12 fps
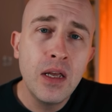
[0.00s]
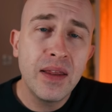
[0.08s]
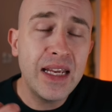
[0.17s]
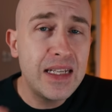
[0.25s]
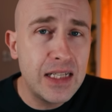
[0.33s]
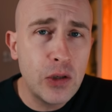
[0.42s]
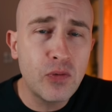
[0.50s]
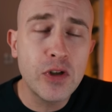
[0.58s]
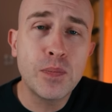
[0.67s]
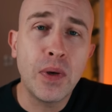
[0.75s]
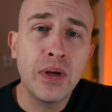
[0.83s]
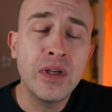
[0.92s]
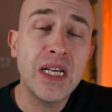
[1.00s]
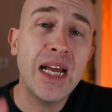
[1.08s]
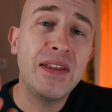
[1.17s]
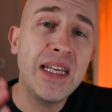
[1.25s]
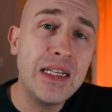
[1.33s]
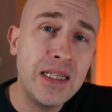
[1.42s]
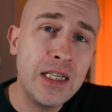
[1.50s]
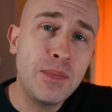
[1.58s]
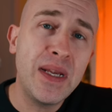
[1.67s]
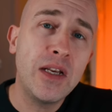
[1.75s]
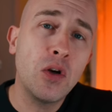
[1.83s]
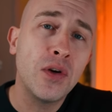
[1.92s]
they did respond, and they did
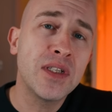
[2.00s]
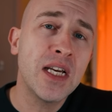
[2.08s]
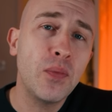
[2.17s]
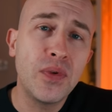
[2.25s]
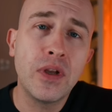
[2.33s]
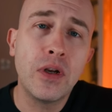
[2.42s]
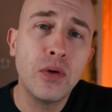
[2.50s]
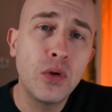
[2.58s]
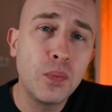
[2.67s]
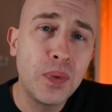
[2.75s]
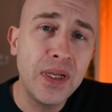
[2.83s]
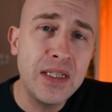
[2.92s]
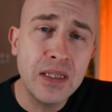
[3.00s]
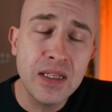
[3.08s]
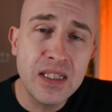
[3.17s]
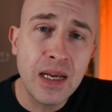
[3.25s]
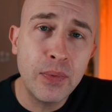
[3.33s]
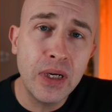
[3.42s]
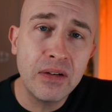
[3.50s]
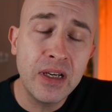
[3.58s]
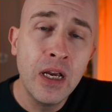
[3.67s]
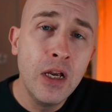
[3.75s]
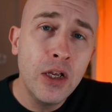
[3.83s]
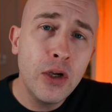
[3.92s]
make contact with the local police
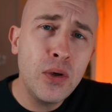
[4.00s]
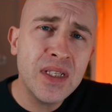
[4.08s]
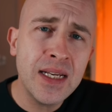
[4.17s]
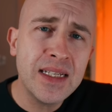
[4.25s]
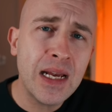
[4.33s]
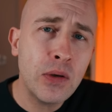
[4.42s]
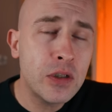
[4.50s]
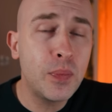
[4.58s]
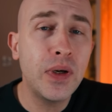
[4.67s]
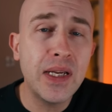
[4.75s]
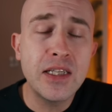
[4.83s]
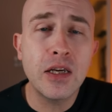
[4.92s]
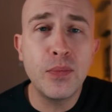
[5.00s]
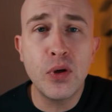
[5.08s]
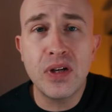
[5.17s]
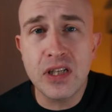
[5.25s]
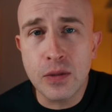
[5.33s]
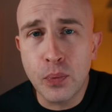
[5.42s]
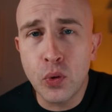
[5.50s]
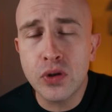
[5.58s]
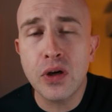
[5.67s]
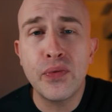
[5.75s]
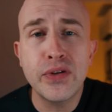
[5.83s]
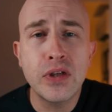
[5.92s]
constabulary, who sent out a police community support
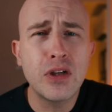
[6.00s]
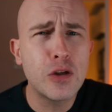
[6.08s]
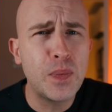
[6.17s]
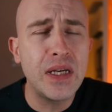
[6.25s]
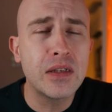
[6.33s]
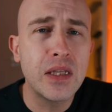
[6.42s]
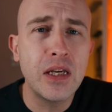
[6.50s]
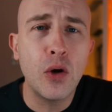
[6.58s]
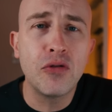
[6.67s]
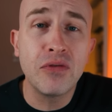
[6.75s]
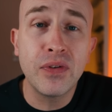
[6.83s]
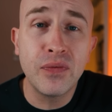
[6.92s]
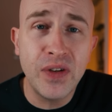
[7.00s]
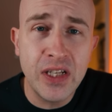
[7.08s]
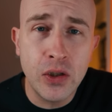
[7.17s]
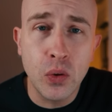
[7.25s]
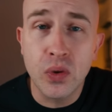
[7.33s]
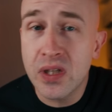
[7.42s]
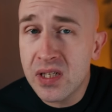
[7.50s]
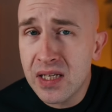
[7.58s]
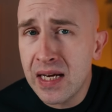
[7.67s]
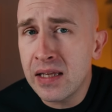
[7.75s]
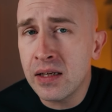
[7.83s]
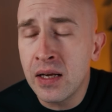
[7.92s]
officer to speak to the owner of the vehicle to
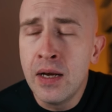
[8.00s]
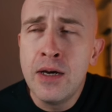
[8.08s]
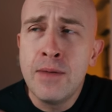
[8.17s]
say that